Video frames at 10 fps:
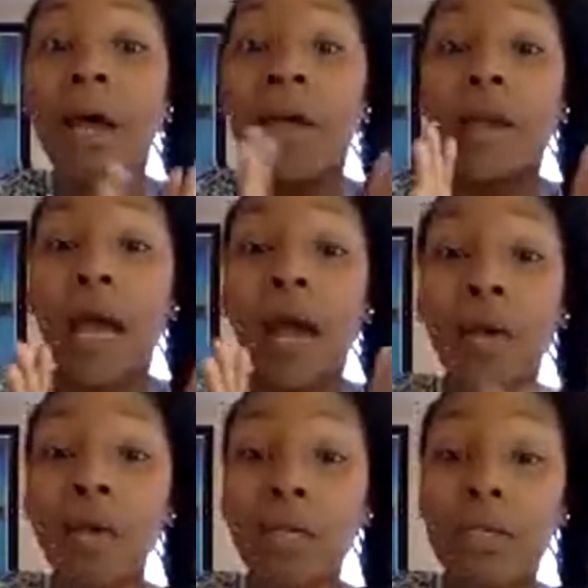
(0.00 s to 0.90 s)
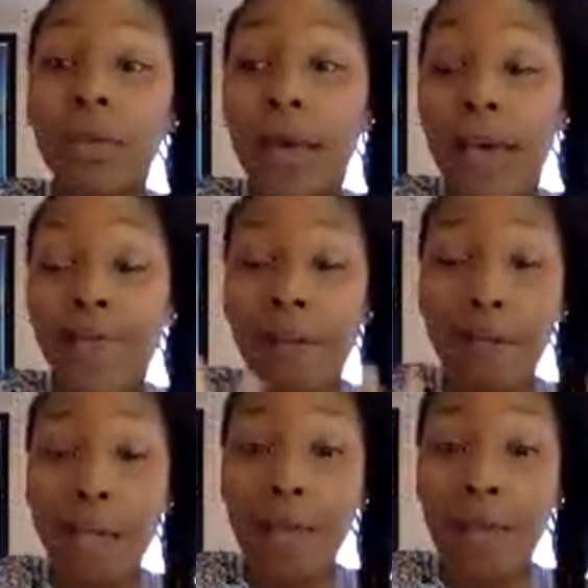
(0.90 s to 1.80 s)
not only do I have the
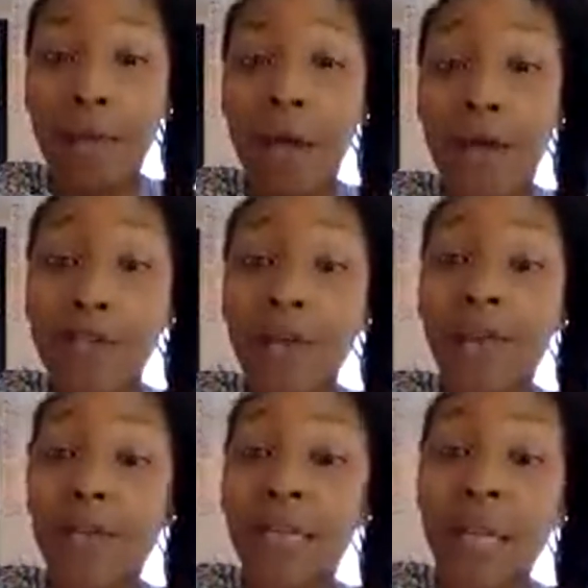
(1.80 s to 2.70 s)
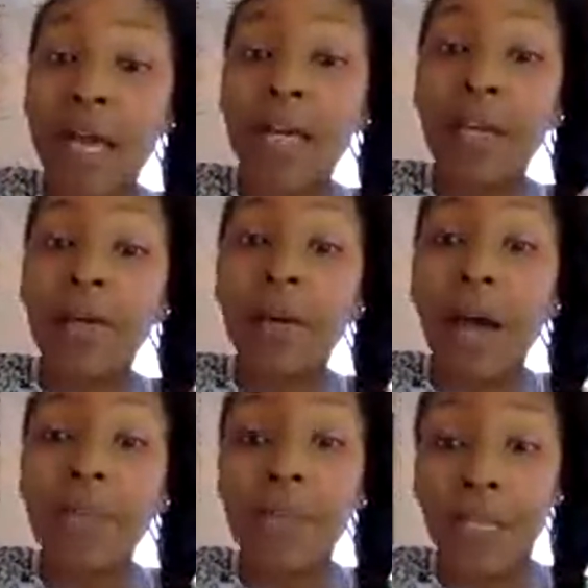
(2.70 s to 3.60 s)
baby, but I also have Elani, who
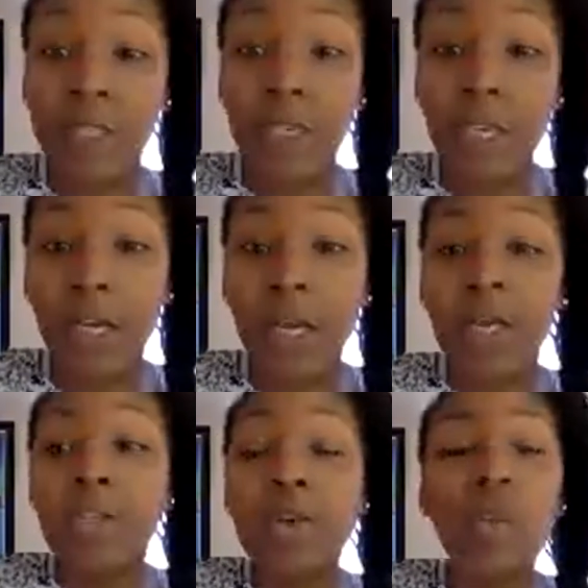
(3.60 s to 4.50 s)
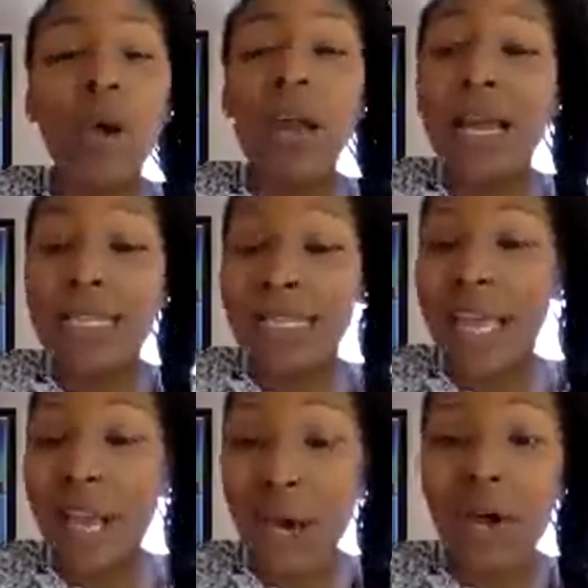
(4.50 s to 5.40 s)
I'm teaching. So what I say
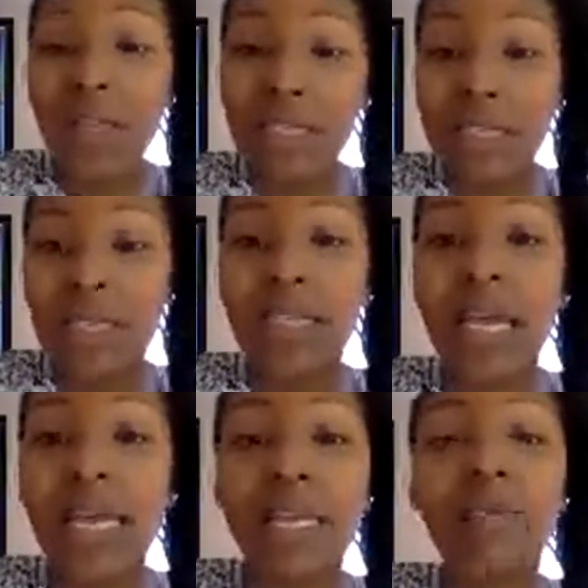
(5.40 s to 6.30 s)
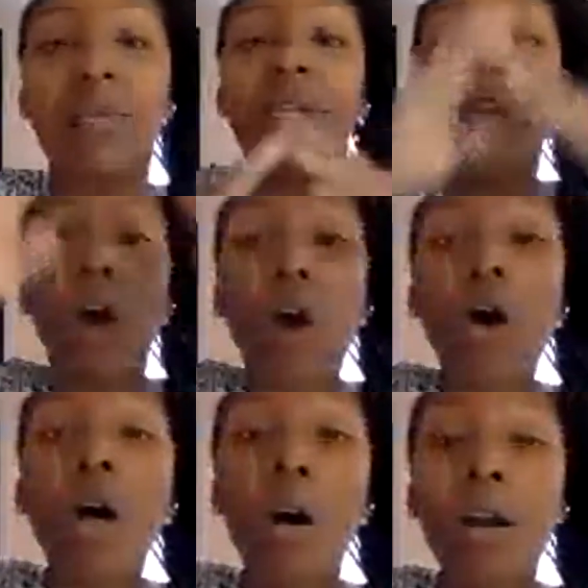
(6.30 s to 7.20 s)
all this to say is we
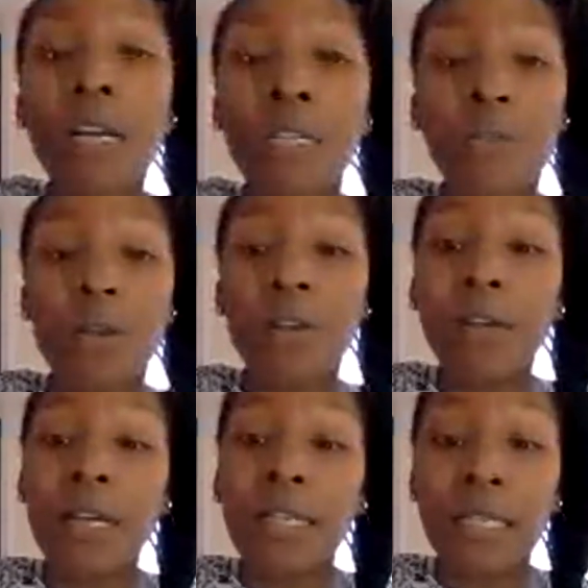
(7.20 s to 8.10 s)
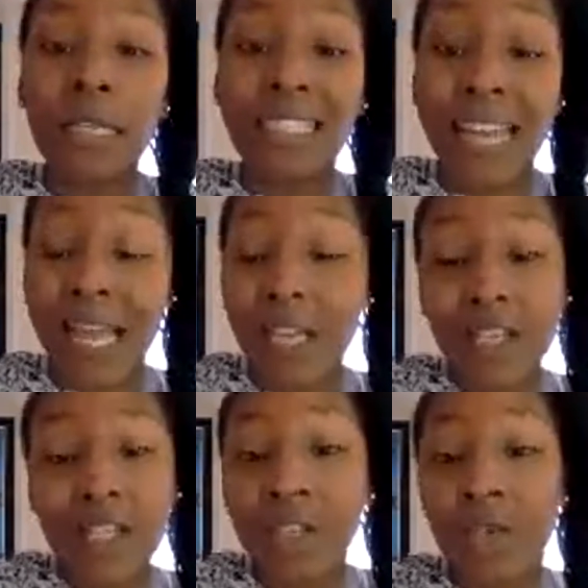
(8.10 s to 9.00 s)
all are experiencing
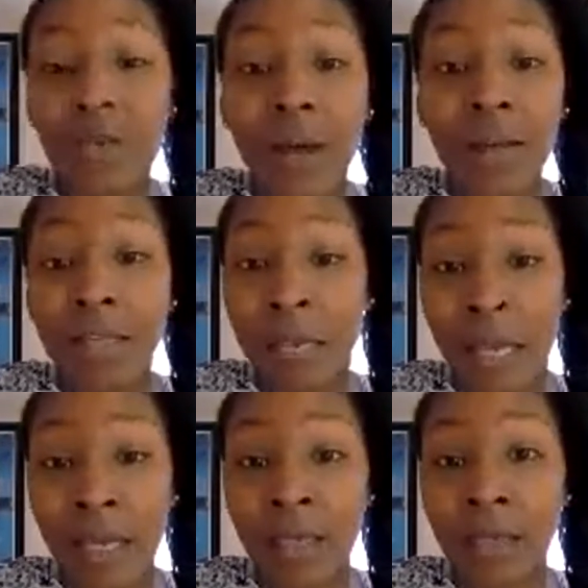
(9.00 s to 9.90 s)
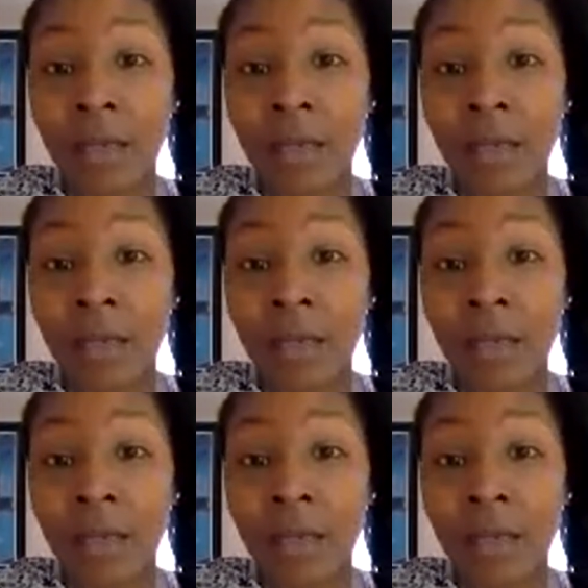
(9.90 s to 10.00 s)
challenges throughout the days.